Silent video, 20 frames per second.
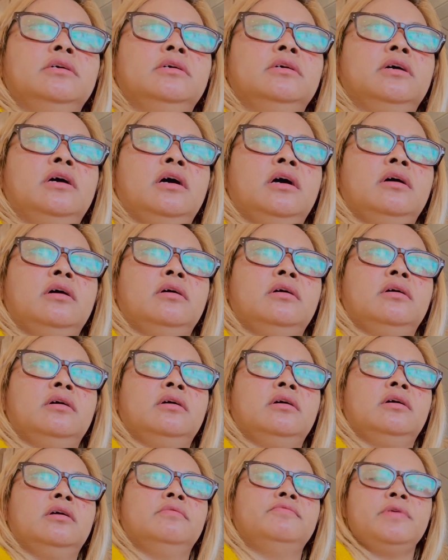
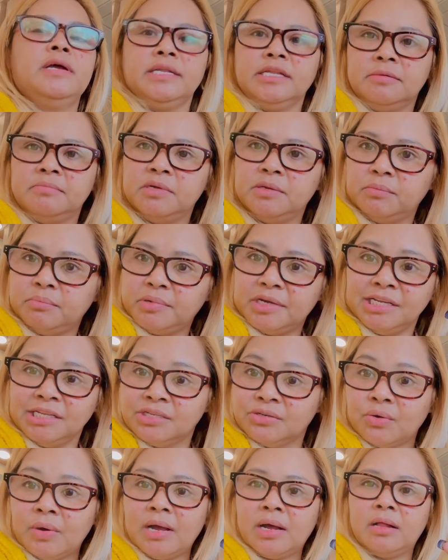vitamin
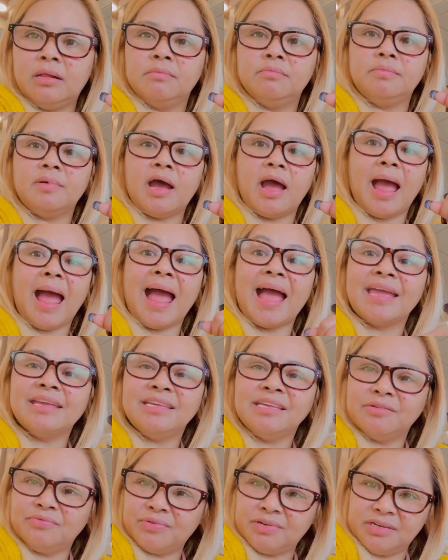B12. I
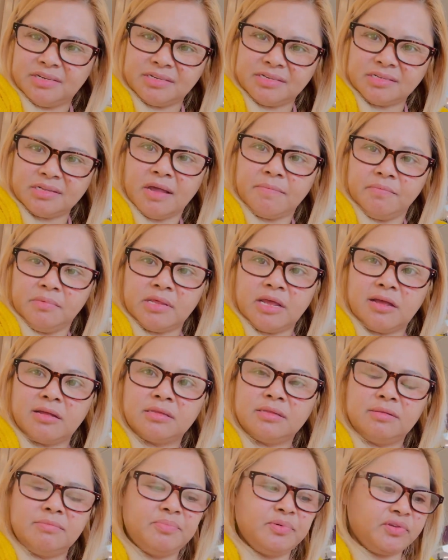even stopped that
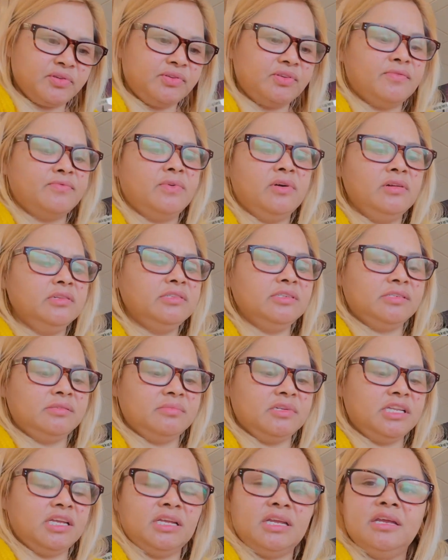because of all these
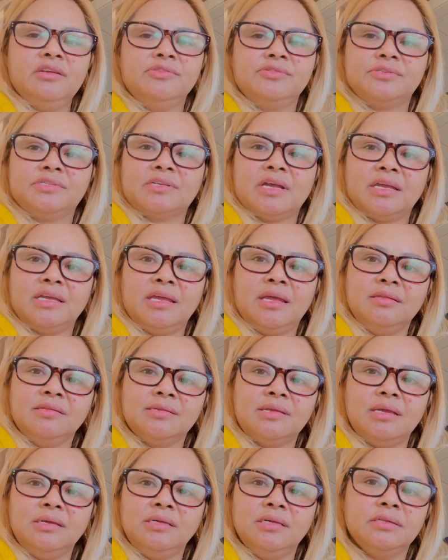medications. I
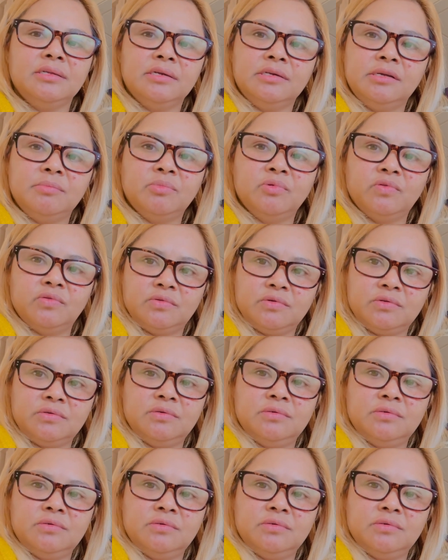can't take it anymore.